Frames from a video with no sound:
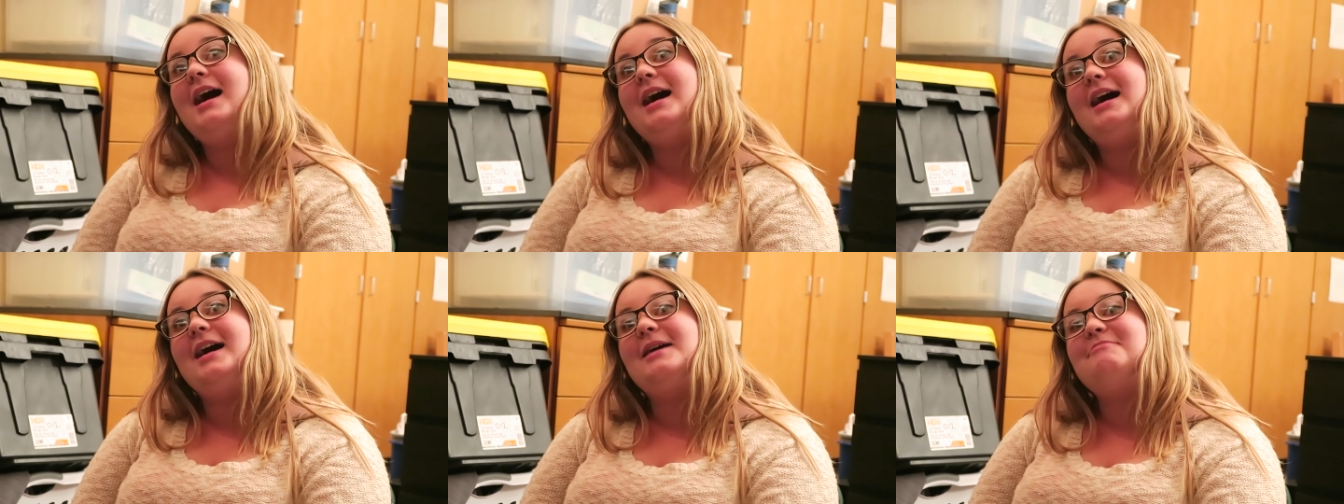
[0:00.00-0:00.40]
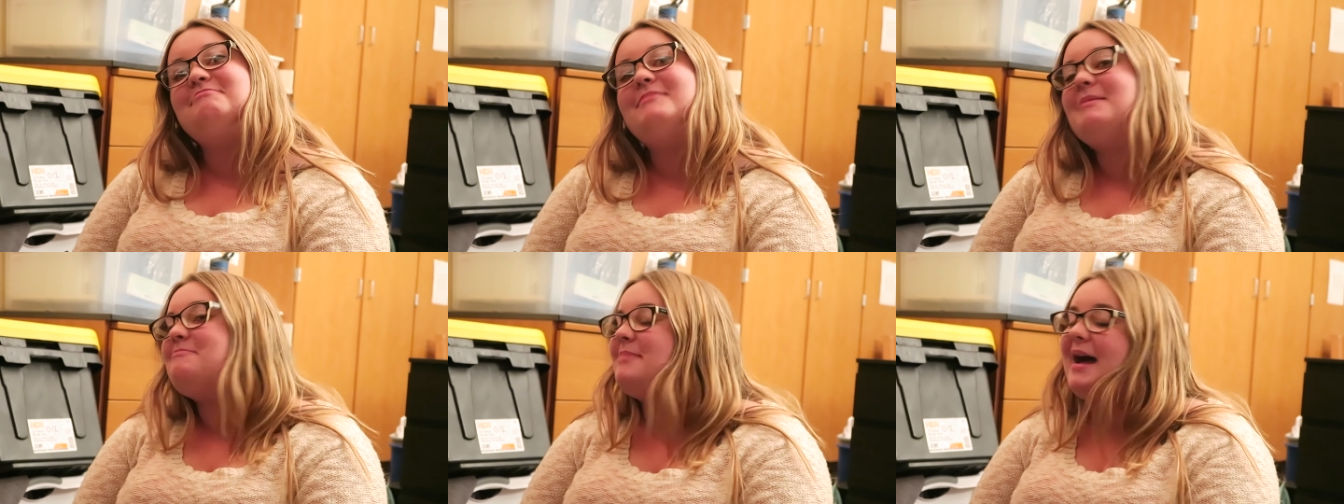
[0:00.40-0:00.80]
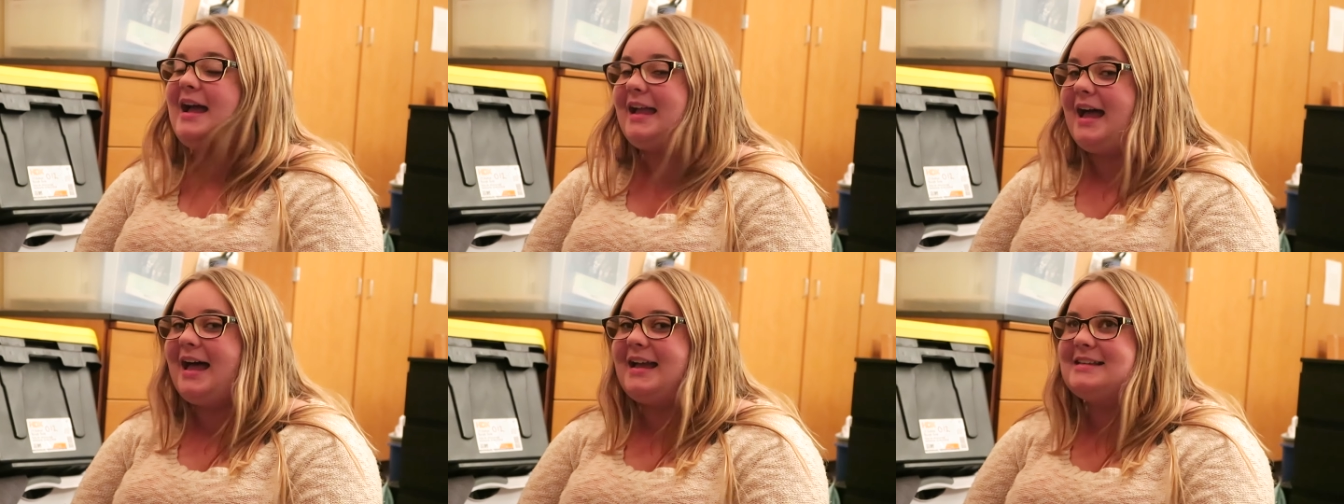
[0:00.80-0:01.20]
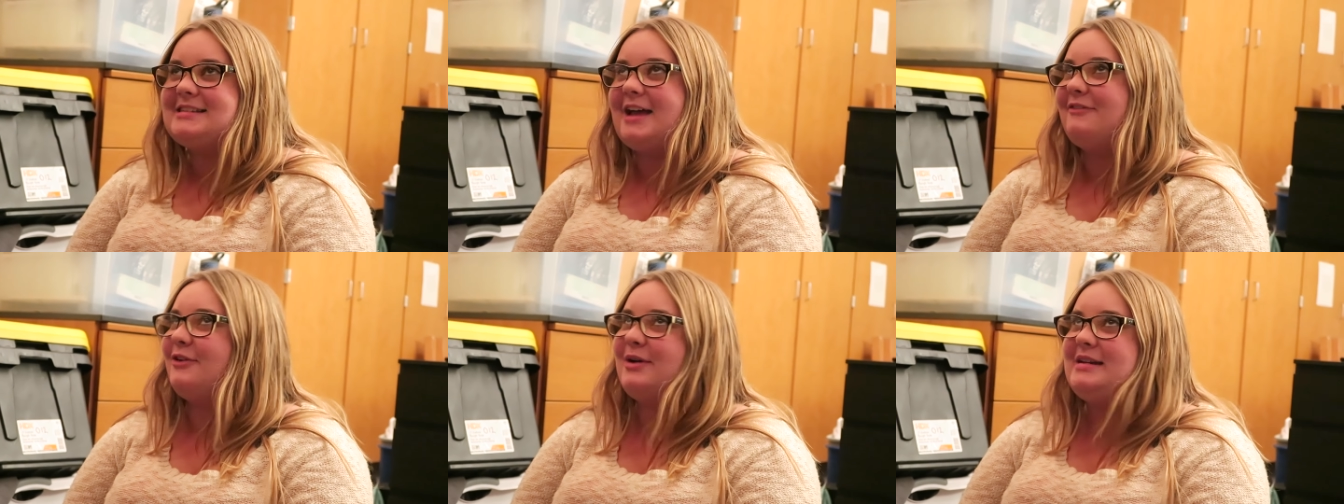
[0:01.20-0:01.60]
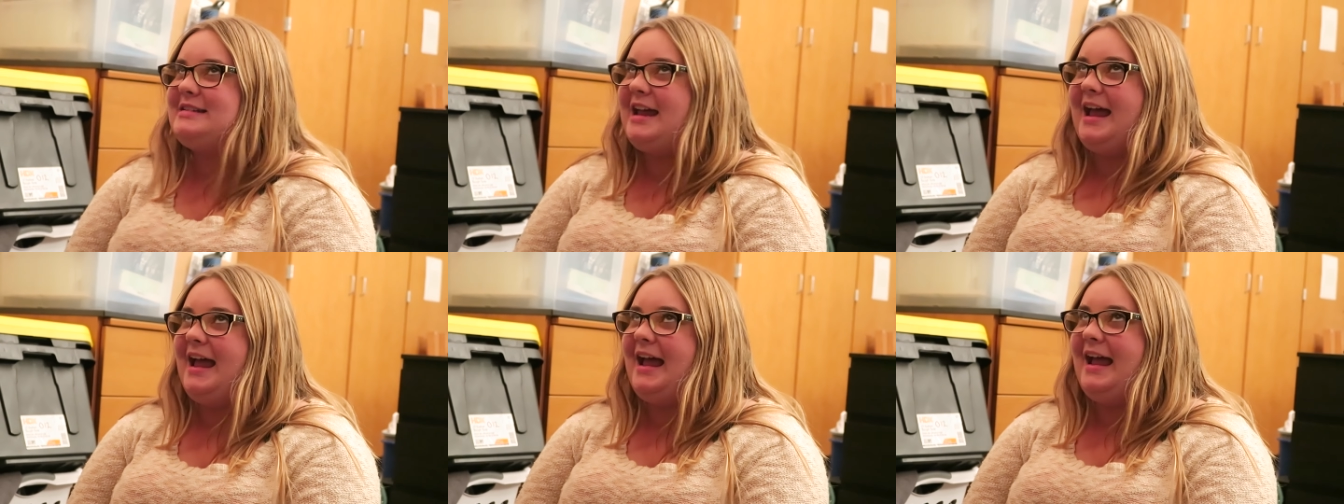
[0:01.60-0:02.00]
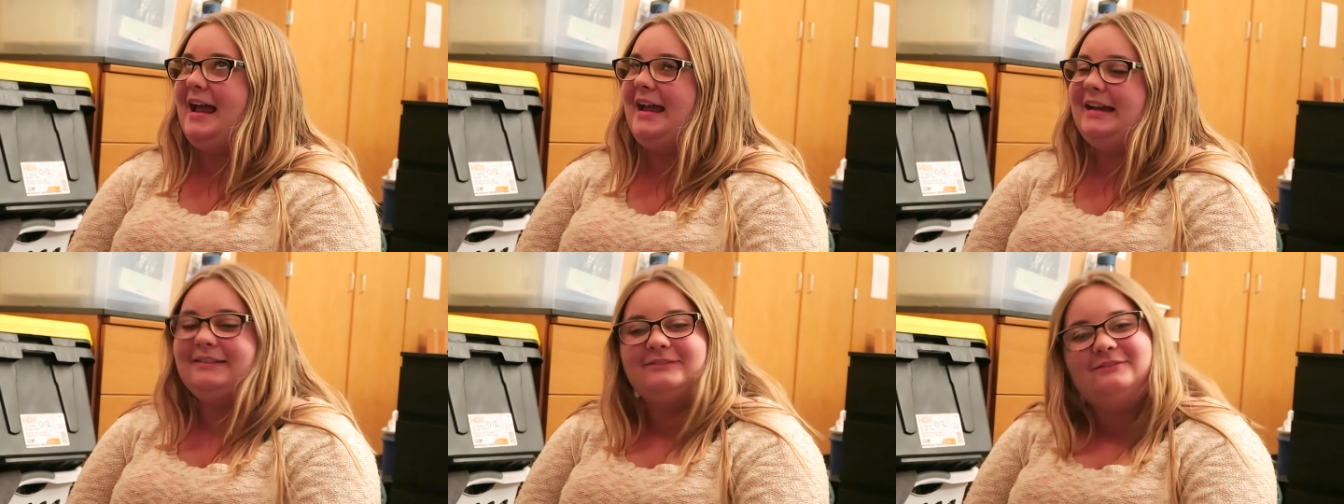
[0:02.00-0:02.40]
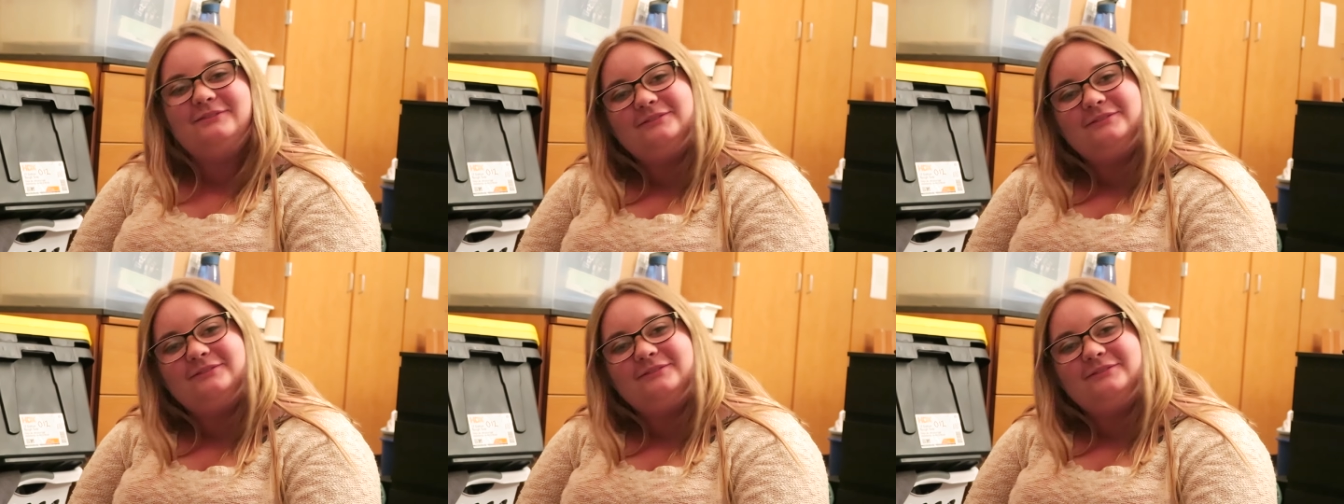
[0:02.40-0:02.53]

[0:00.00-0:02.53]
Um, bye guys. Have a great day.